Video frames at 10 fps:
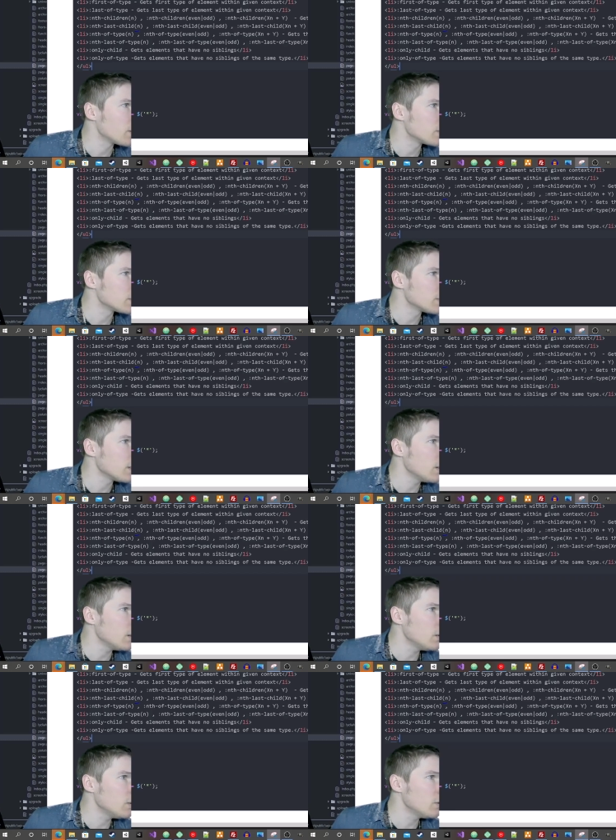
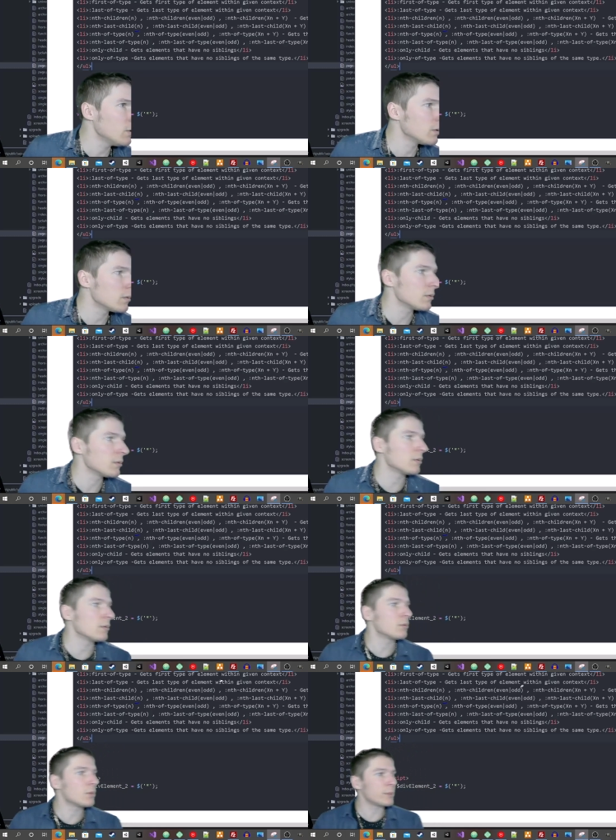So
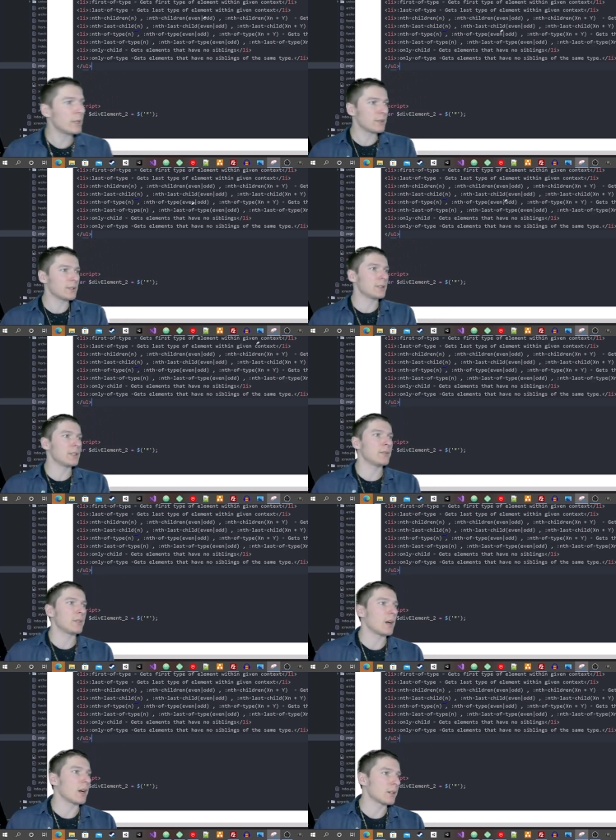what about this even
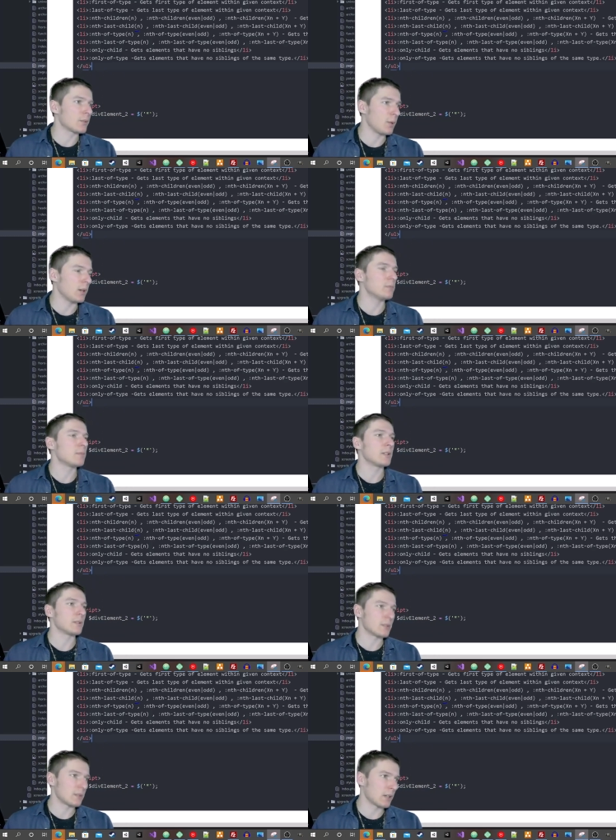odd? Well, it'll
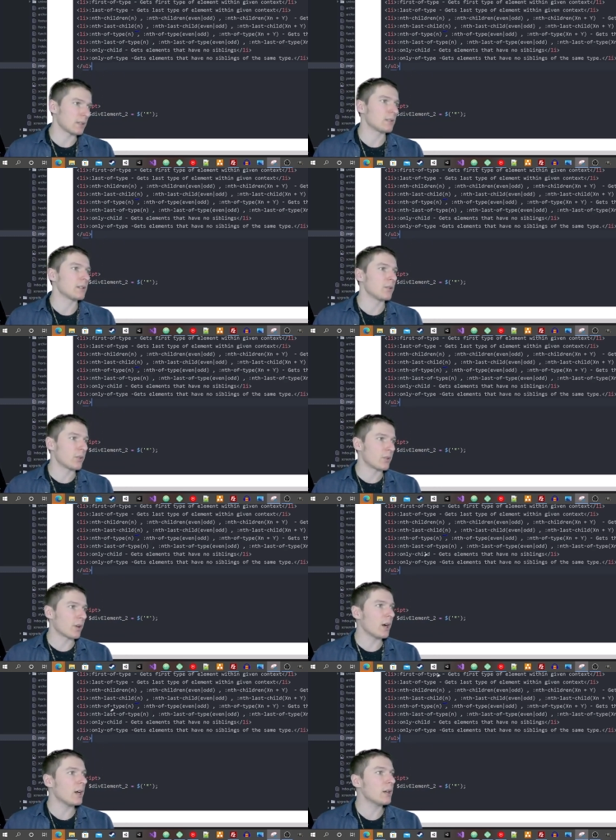select even or
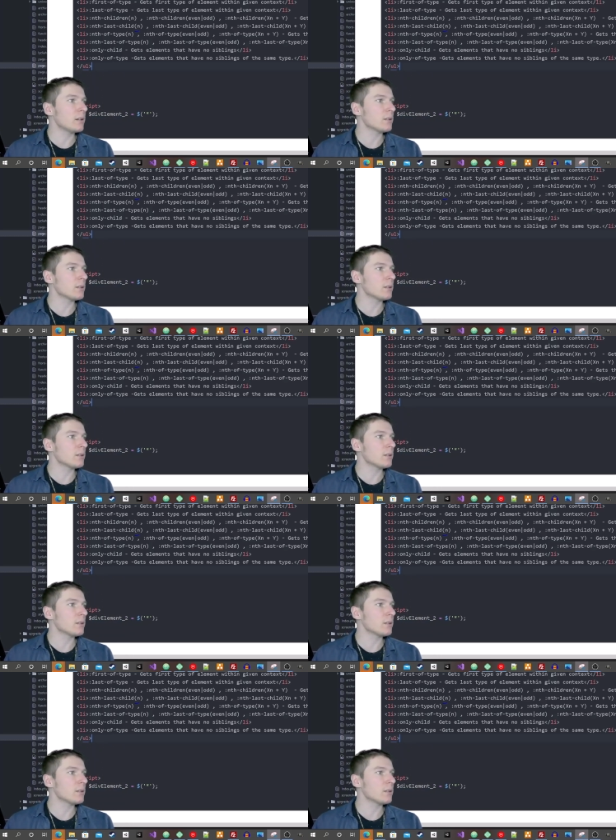odd.